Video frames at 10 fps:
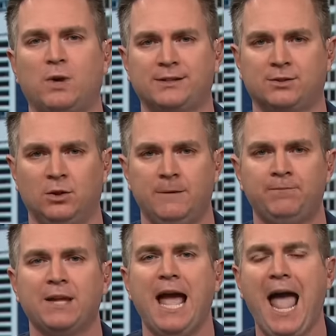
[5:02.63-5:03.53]
Russell,
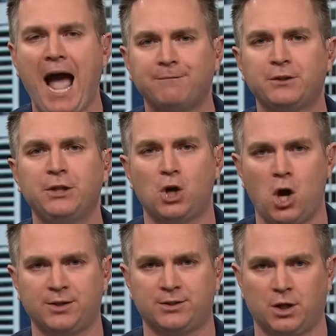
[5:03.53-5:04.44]
after the
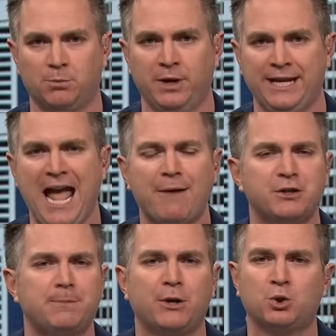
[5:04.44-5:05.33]
All-Star break,
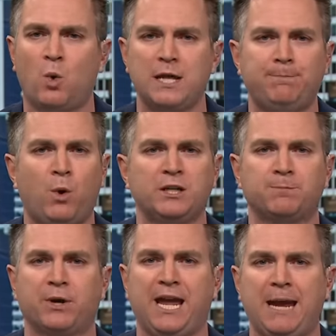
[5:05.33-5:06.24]
averaged about 20
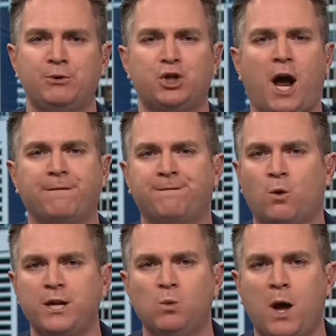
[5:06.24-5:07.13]
points per game, shot
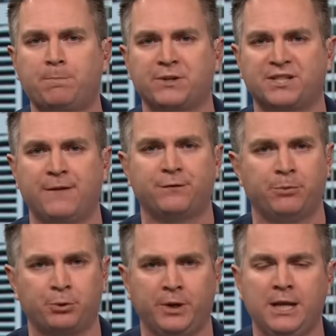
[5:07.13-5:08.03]
41%
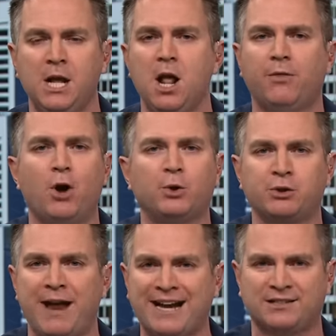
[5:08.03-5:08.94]
from three.
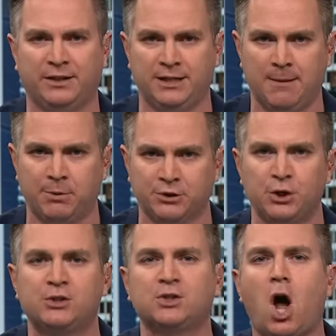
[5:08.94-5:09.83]
Those are excellent numbers.
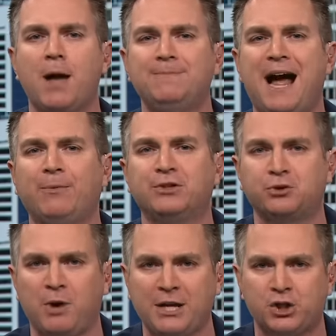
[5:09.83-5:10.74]
You saw him down the
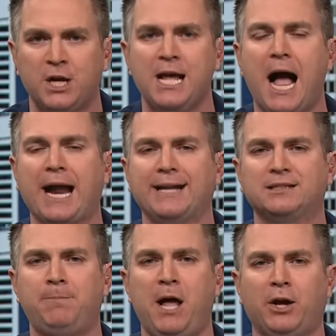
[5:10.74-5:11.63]
stretch
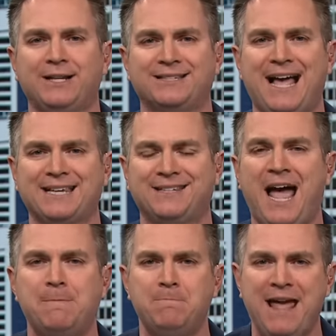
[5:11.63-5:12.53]
against the Pelicans last
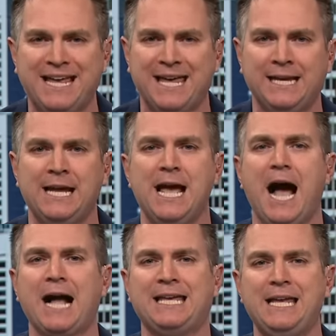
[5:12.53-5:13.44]
night making
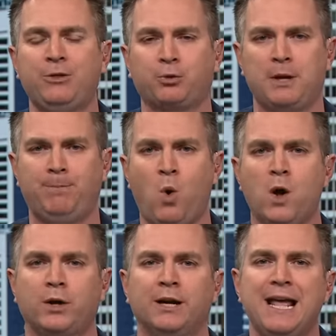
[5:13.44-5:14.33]
a key
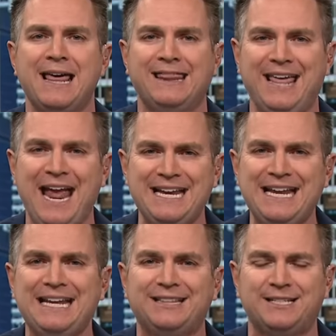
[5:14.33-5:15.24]
three-pointer. They
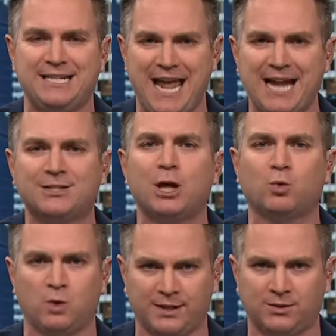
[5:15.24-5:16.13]
need the
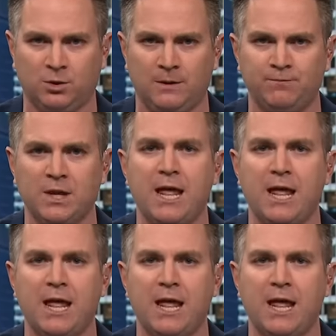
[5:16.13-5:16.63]
D'Angelo Russell